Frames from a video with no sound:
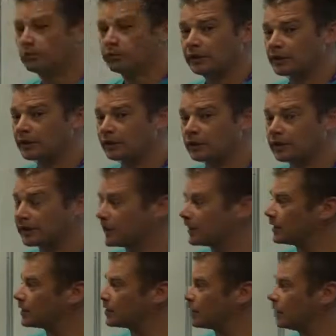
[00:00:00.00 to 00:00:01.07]
We can look at
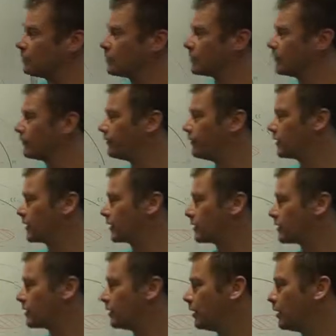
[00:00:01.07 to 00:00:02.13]
that in terms of
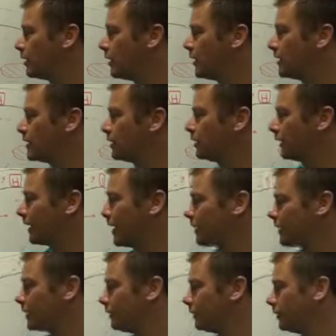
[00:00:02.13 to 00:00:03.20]
physics and our ideal
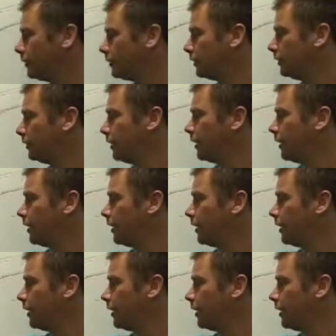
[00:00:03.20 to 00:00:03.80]
gas law,